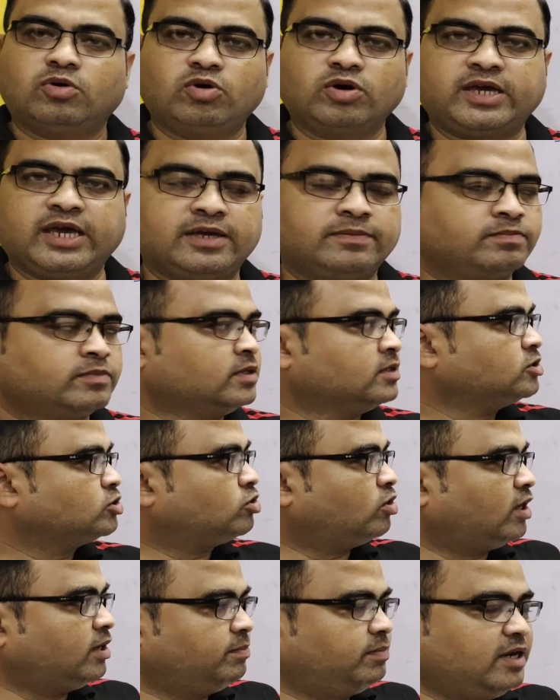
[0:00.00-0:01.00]
Okay.
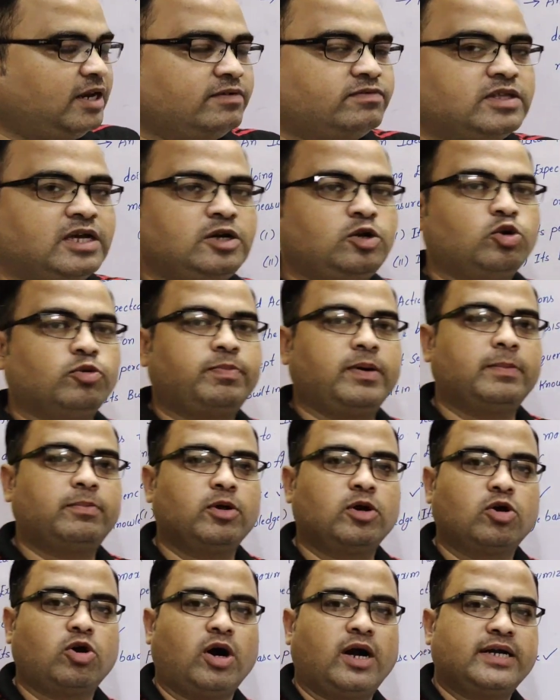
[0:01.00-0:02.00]
So I believe that you
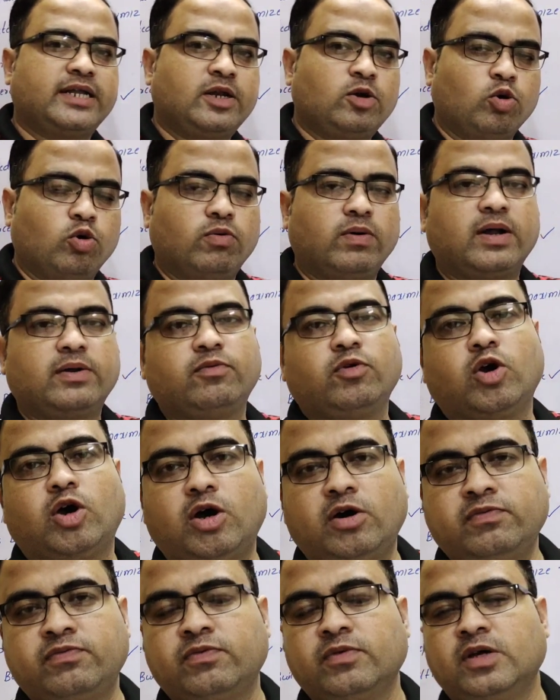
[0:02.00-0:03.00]
people got an overview
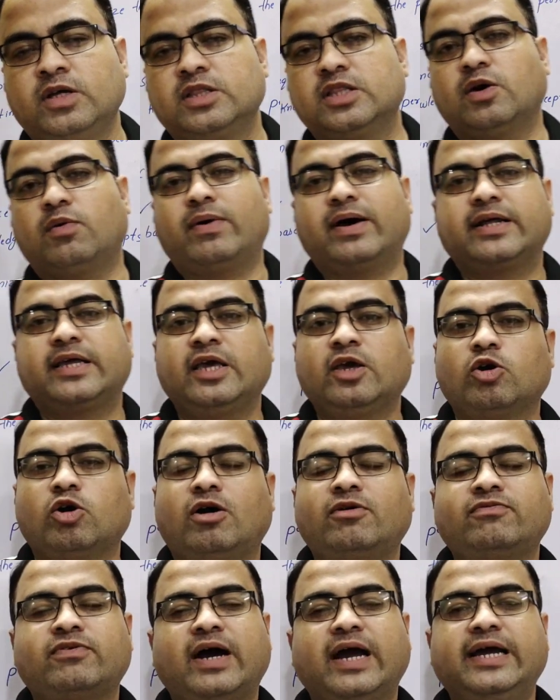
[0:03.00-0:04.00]
of the
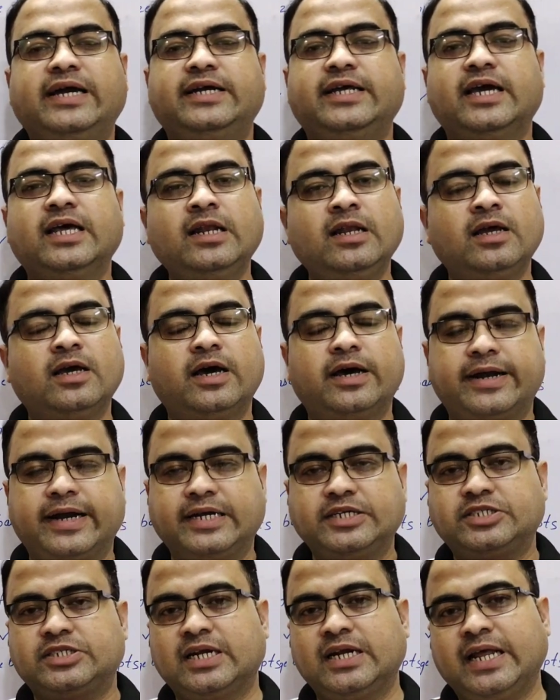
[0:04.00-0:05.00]
working of ideal
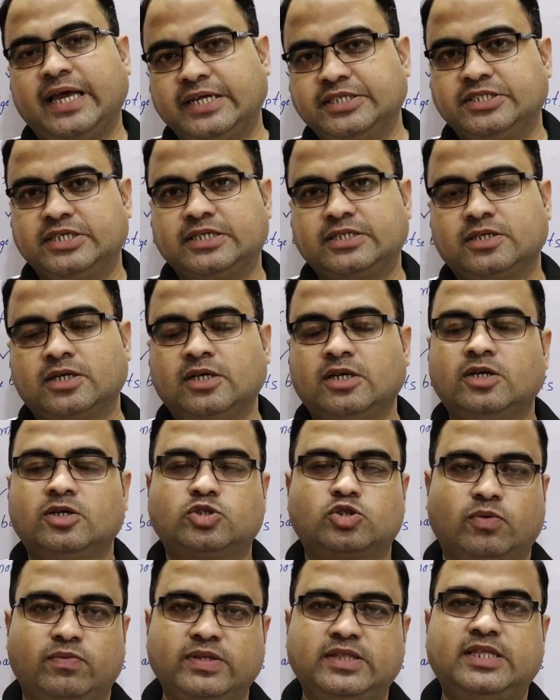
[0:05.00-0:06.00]
rational agent.
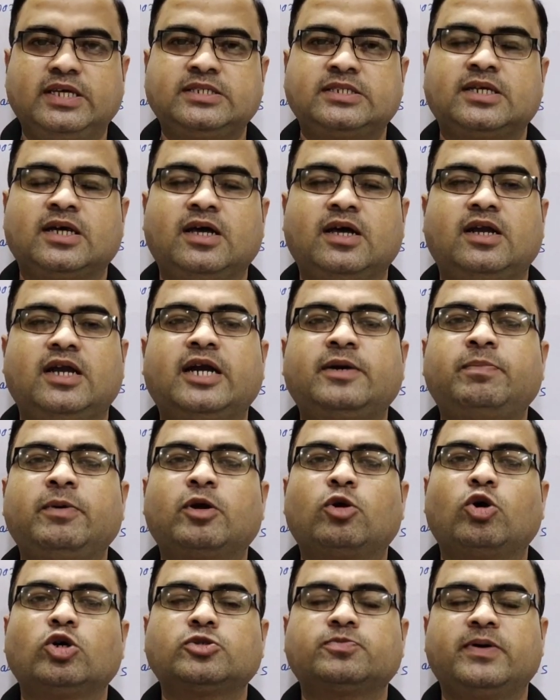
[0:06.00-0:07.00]
So with this, let
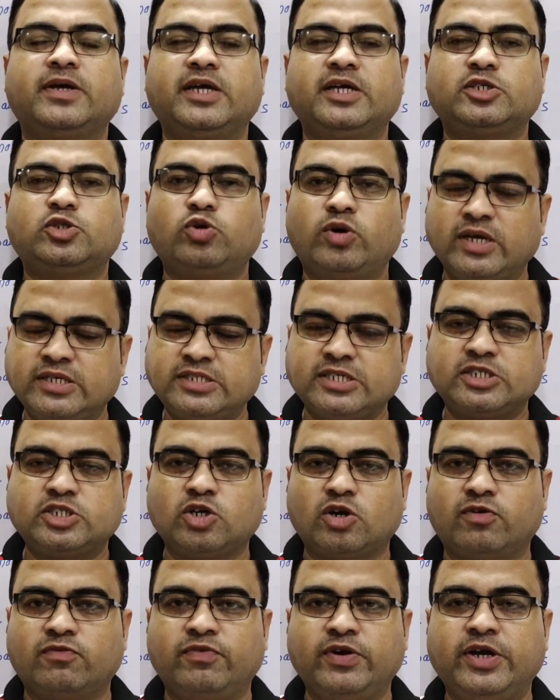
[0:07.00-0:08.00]
me close my today's
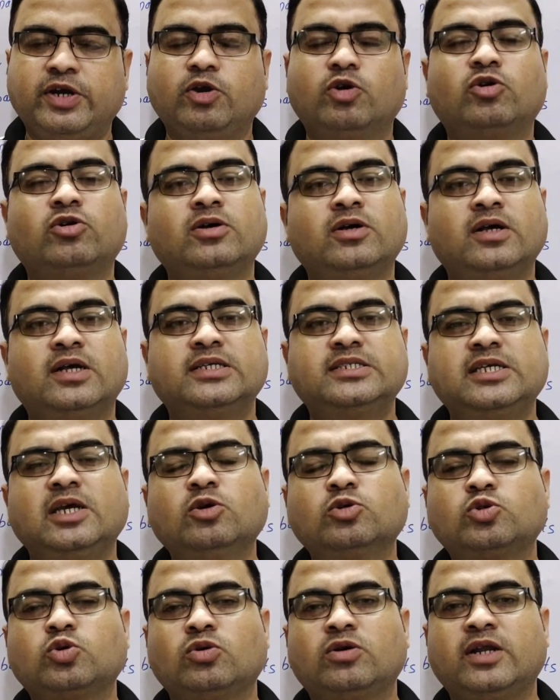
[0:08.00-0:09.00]
session of video.
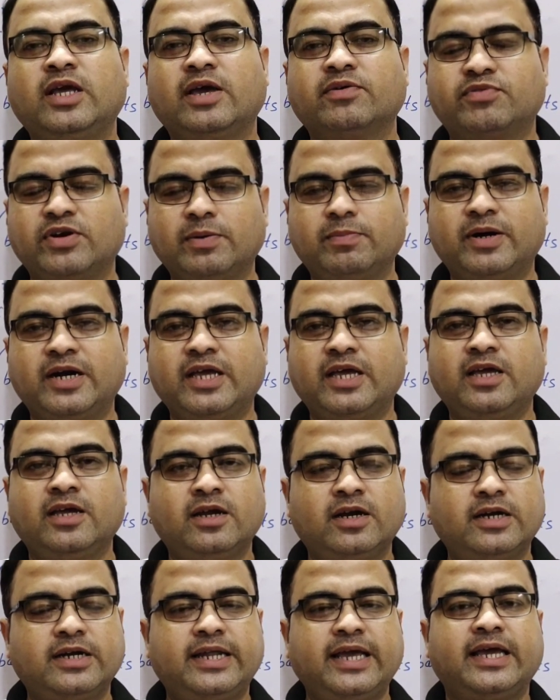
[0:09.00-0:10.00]
See you soon,
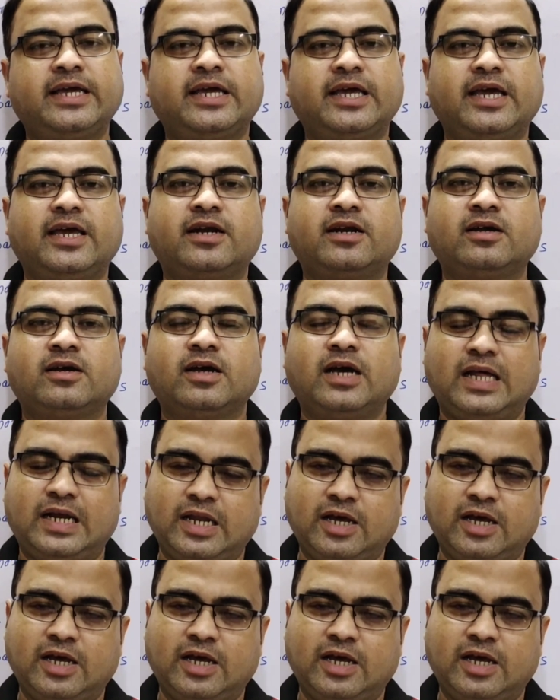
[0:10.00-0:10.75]
everybody. Take care.